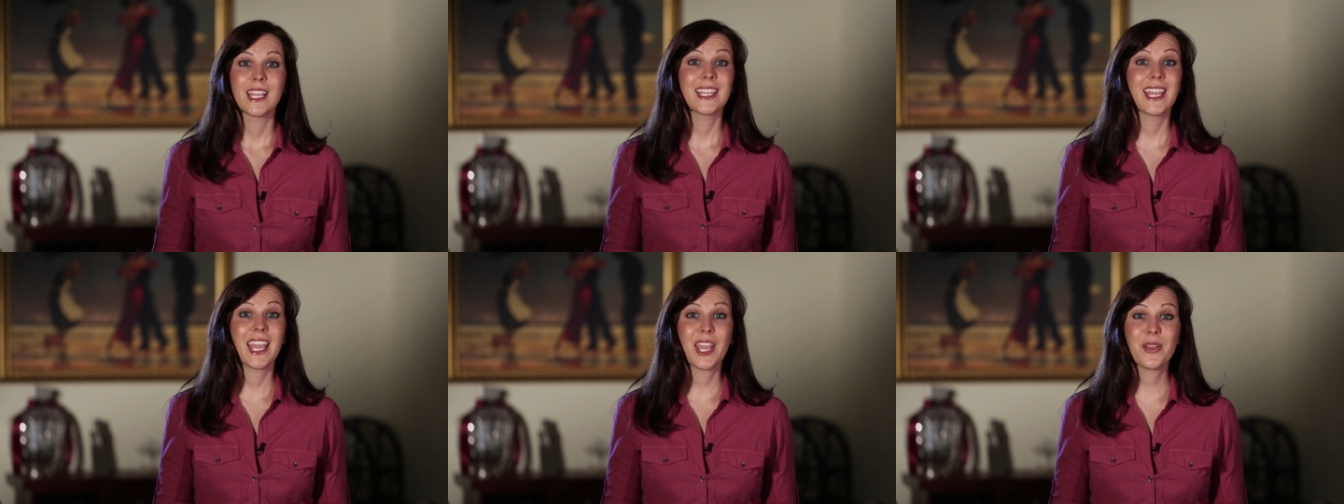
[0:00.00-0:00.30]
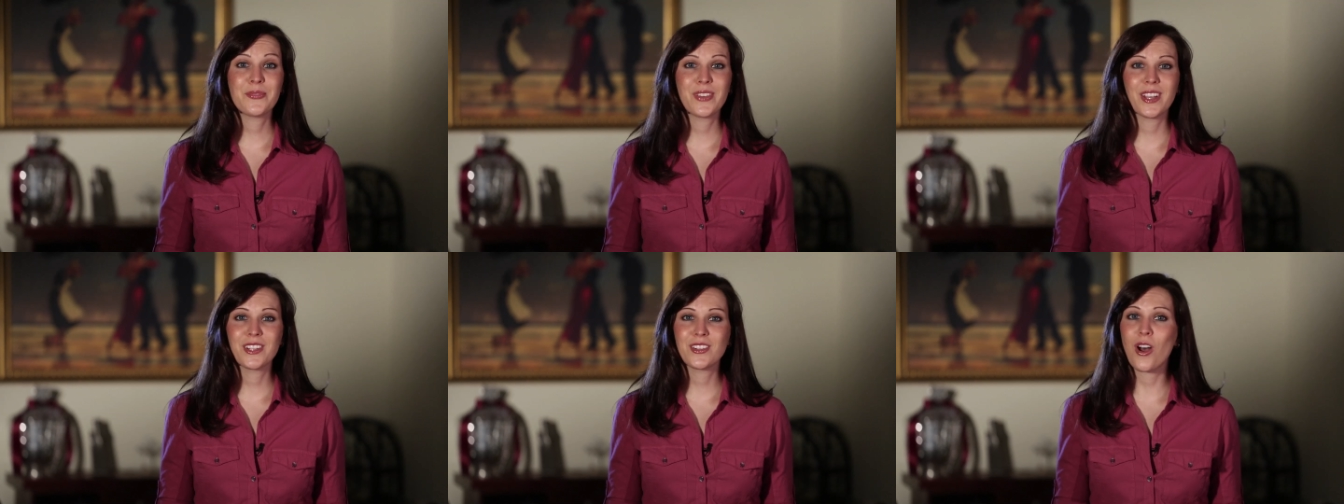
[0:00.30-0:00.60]

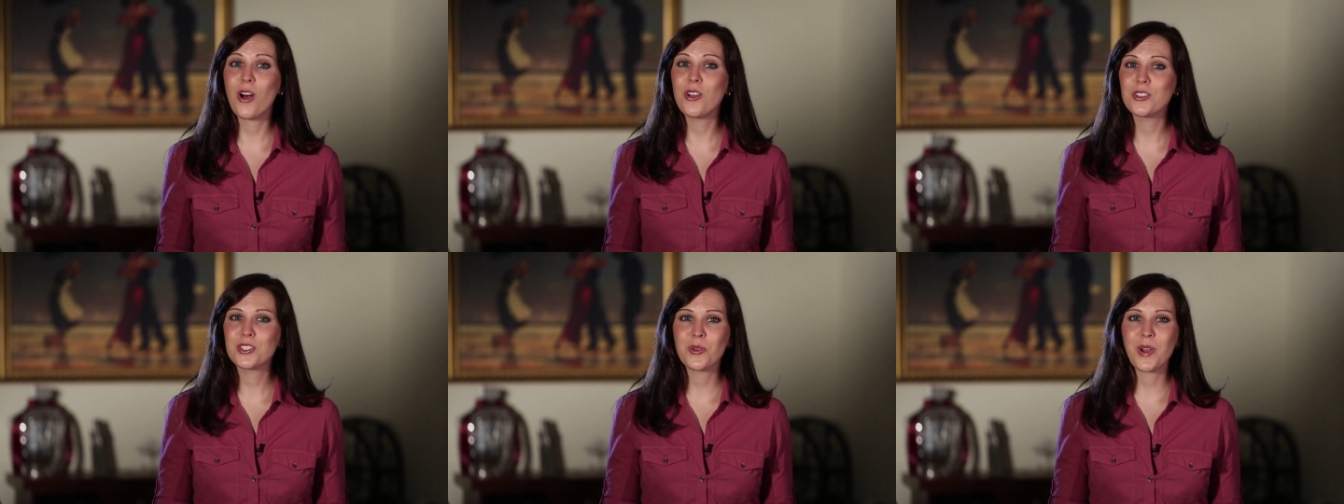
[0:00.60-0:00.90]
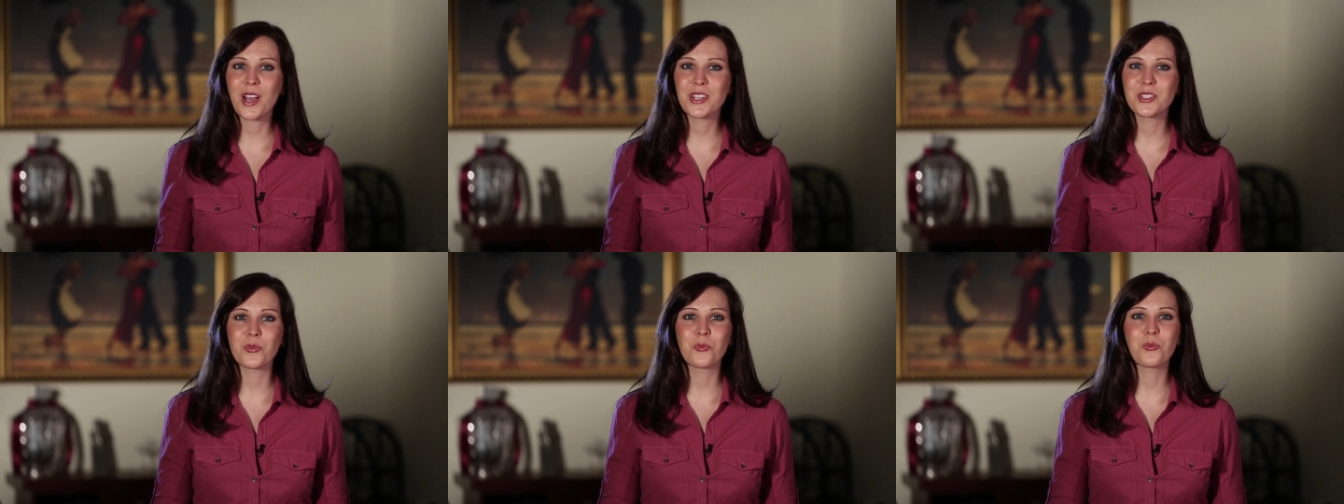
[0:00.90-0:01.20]
CamFind also
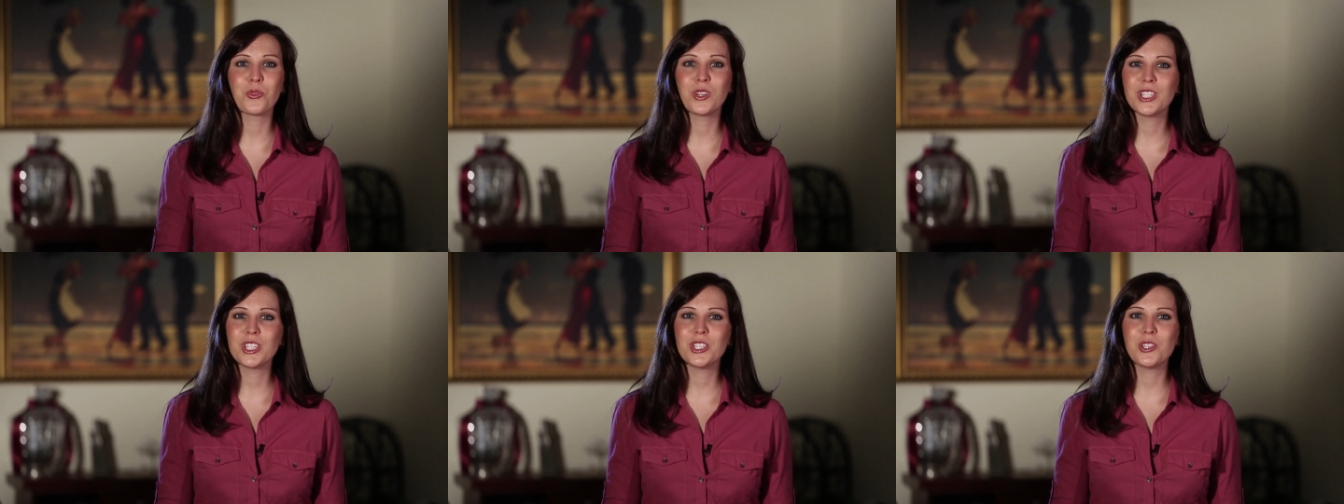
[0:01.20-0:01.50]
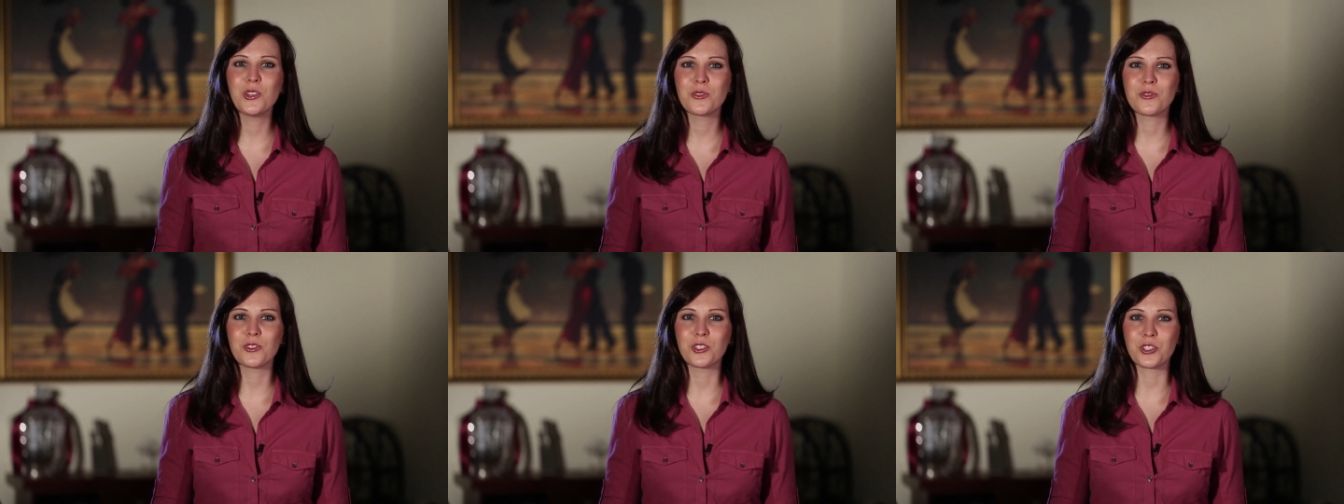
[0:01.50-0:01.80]
has a
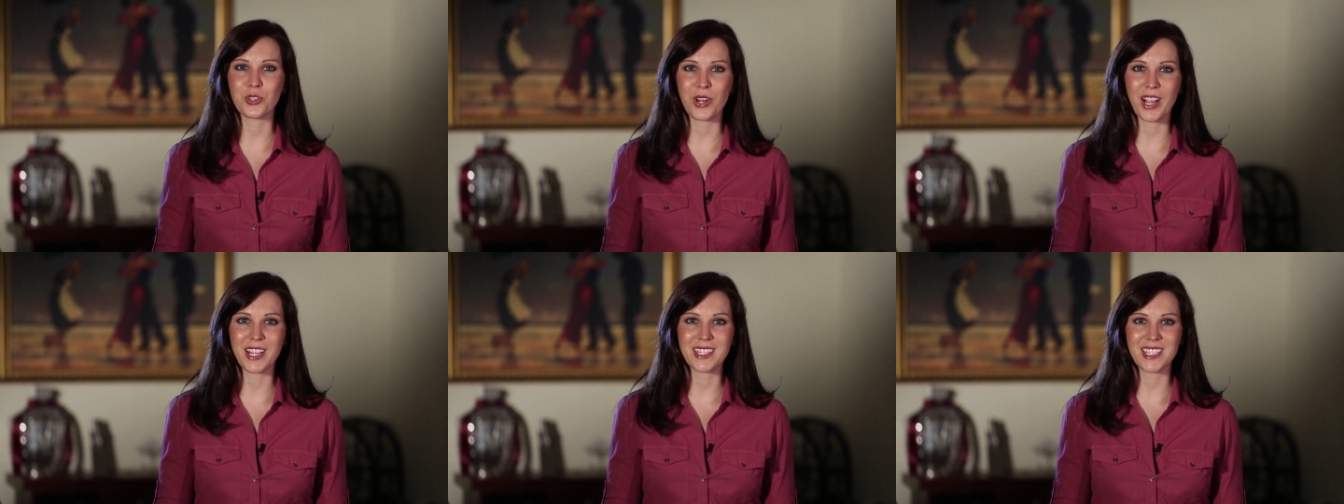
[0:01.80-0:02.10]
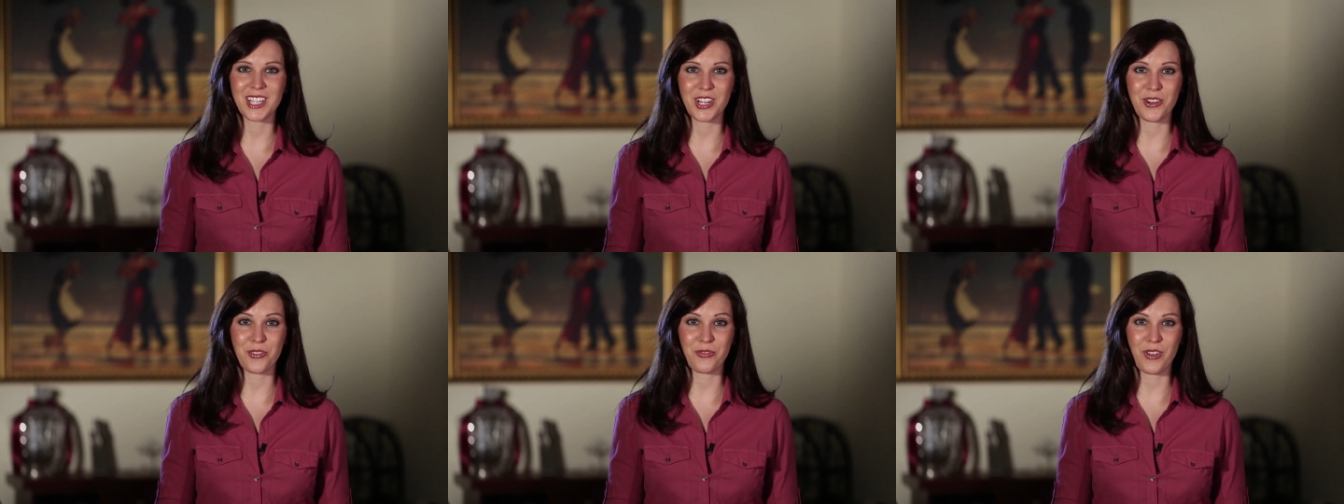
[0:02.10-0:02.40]
really useful
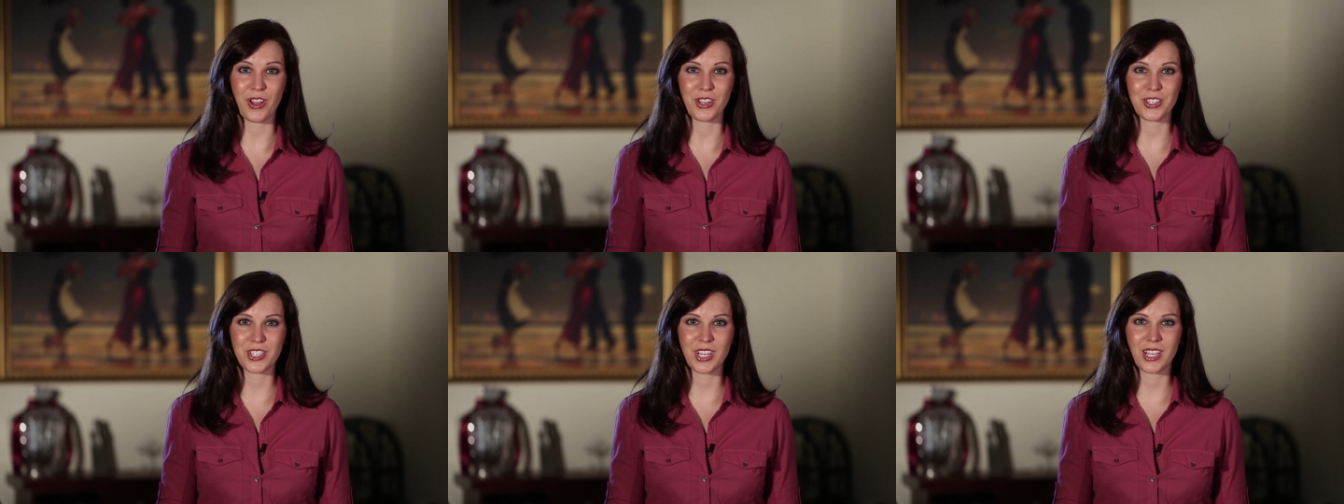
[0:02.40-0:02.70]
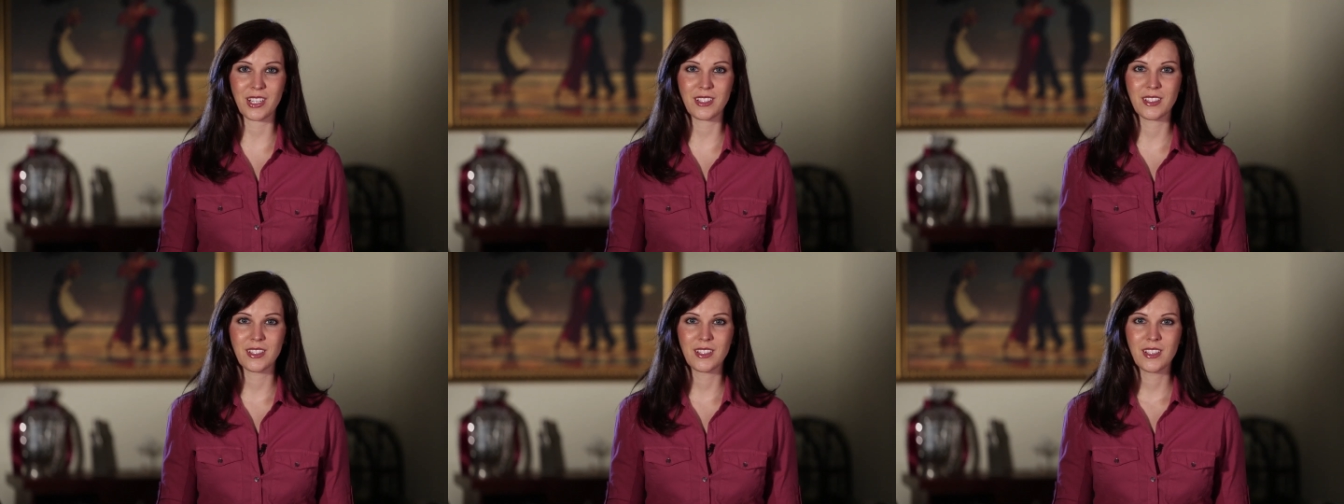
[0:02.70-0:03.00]
translator
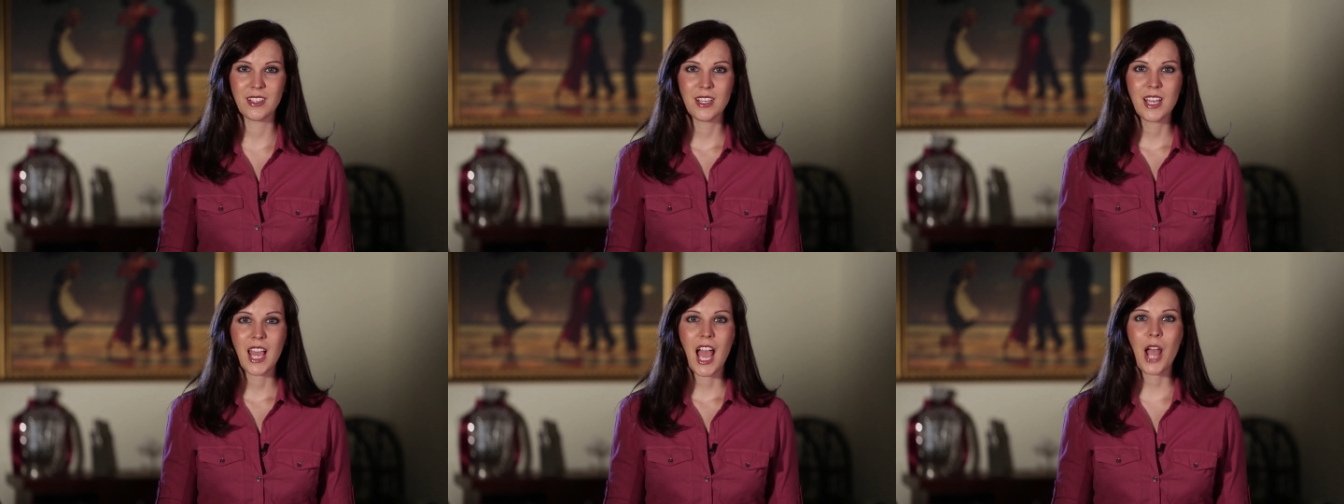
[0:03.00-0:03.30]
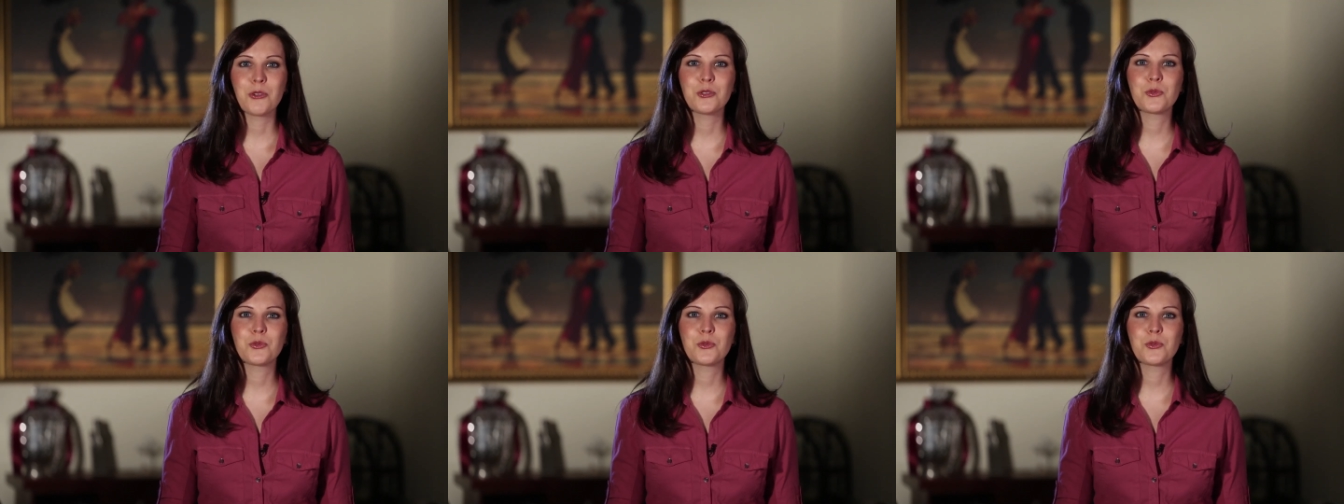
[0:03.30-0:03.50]
function. I